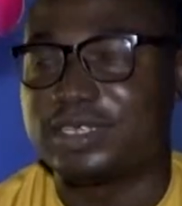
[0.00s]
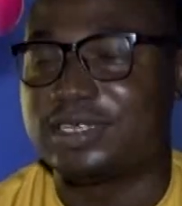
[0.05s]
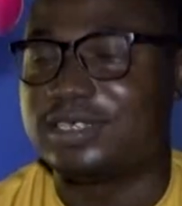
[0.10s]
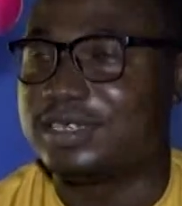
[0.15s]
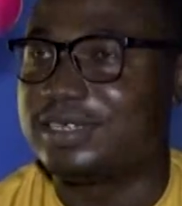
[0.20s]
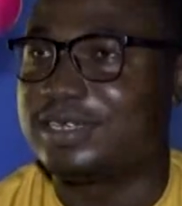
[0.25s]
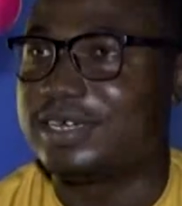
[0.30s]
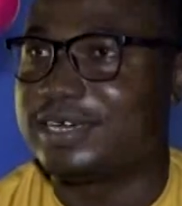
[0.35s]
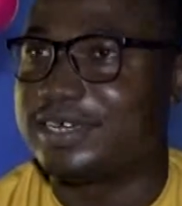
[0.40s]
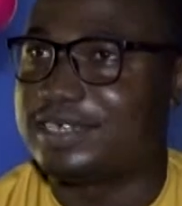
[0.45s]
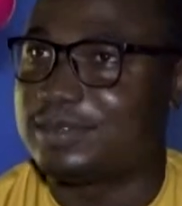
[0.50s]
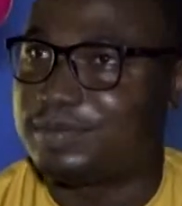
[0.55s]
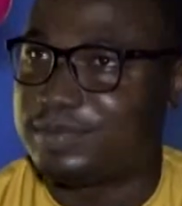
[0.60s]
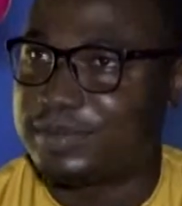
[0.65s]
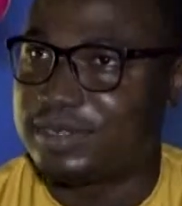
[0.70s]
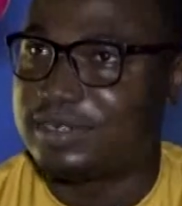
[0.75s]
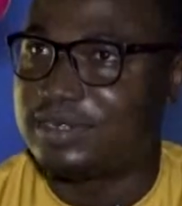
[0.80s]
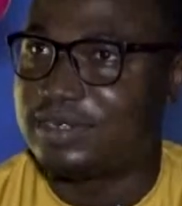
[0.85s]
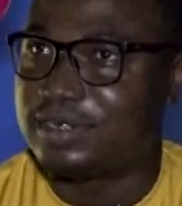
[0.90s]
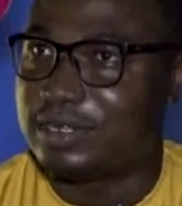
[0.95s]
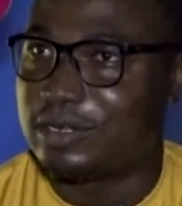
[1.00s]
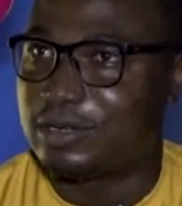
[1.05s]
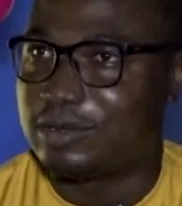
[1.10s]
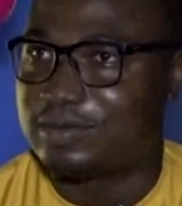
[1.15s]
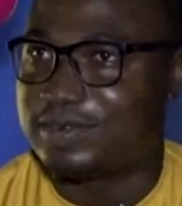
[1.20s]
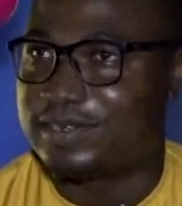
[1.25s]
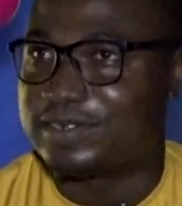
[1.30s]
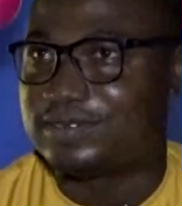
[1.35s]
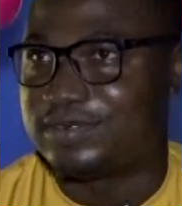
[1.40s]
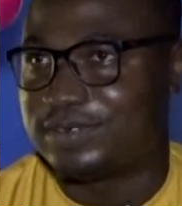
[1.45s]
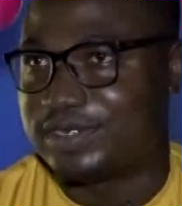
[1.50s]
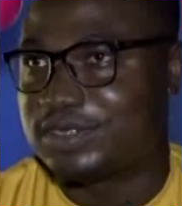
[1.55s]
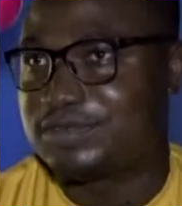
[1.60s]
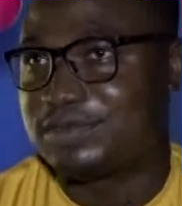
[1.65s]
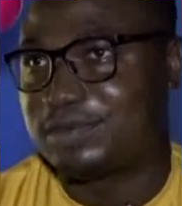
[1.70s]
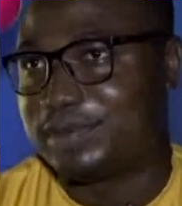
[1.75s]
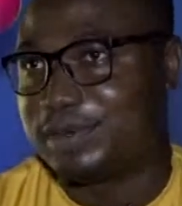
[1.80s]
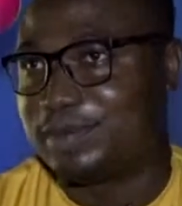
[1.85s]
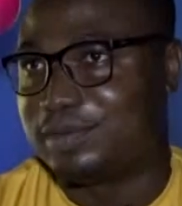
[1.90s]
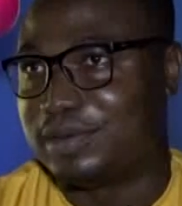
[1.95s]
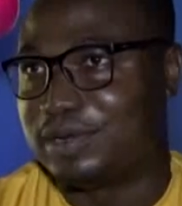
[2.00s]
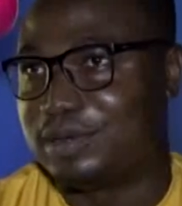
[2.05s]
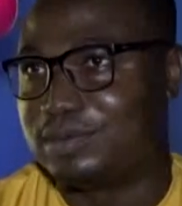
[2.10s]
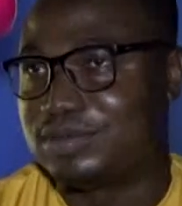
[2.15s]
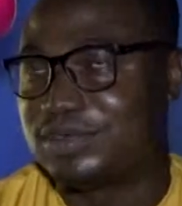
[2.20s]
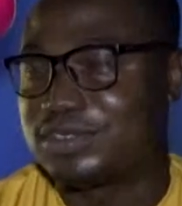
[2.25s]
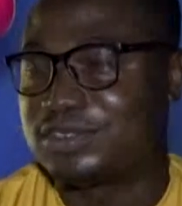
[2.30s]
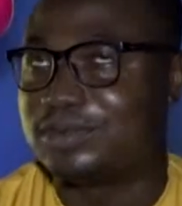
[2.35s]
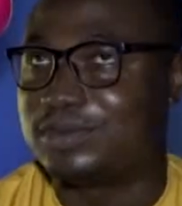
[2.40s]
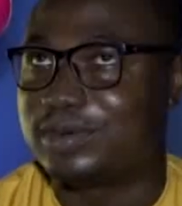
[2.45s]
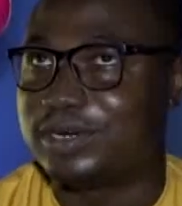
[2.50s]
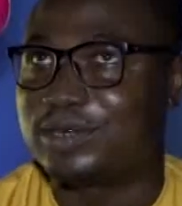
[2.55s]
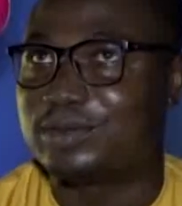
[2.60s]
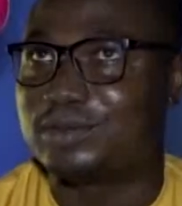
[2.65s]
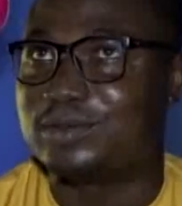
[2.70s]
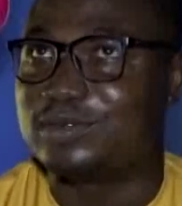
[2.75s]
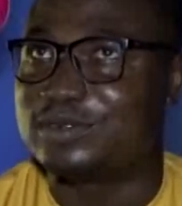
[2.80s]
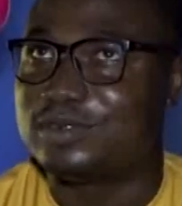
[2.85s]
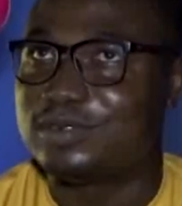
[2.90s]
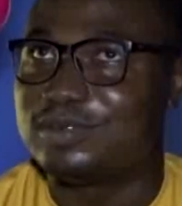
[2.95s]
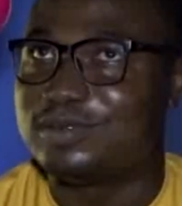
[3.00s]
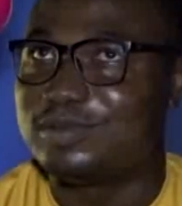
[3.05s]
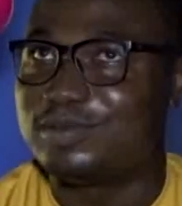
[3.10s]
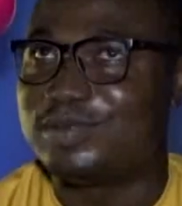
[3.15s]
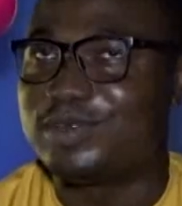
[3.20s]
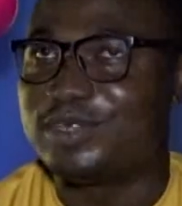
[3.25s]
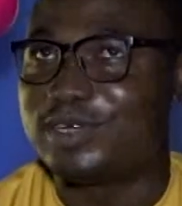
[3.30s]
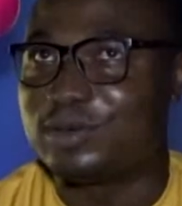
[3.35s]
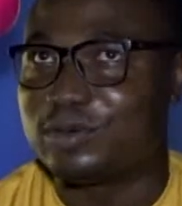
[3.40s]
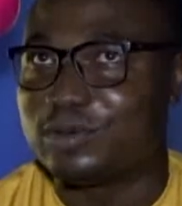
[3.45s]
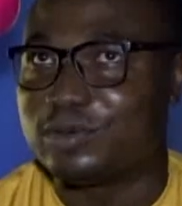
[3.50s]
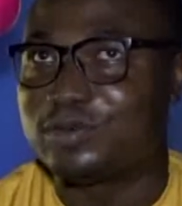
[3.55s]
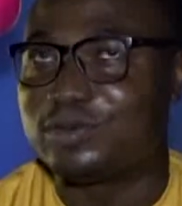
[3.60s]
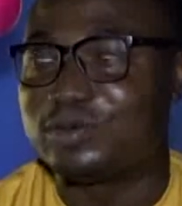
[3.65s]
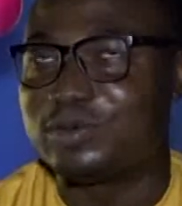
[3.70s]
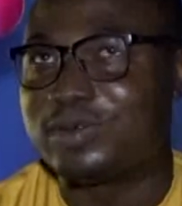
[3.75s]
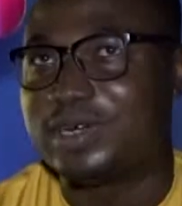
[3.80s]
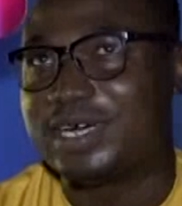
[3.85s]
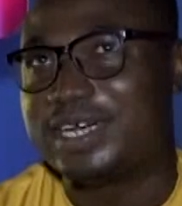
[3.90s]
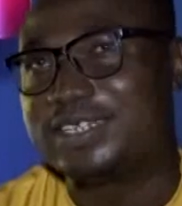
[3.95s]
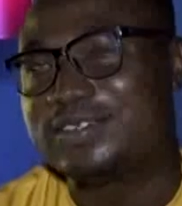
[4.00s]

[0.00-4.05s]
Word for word: okay, I had picked a lot of the trades from my mom, so I could be a good cook.